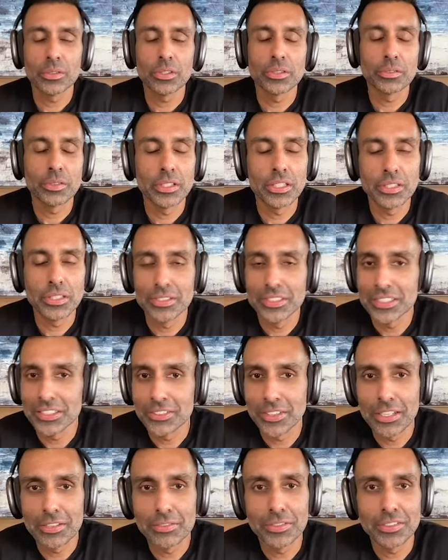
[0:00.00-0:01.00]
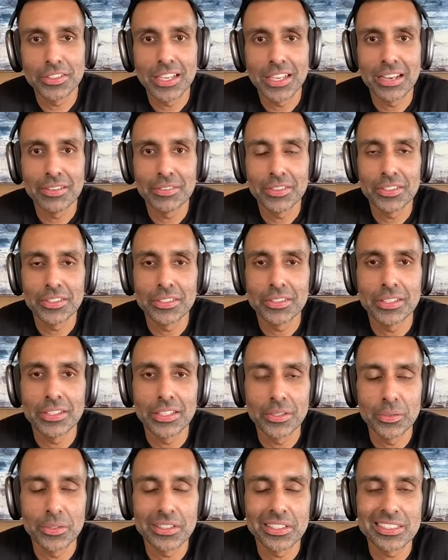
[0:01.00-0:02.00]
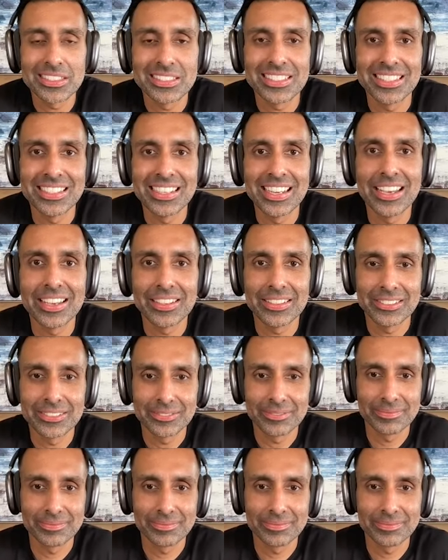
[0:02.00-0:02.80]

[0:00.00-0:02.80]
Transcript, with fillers: We're really, really grateful to have you here with us today.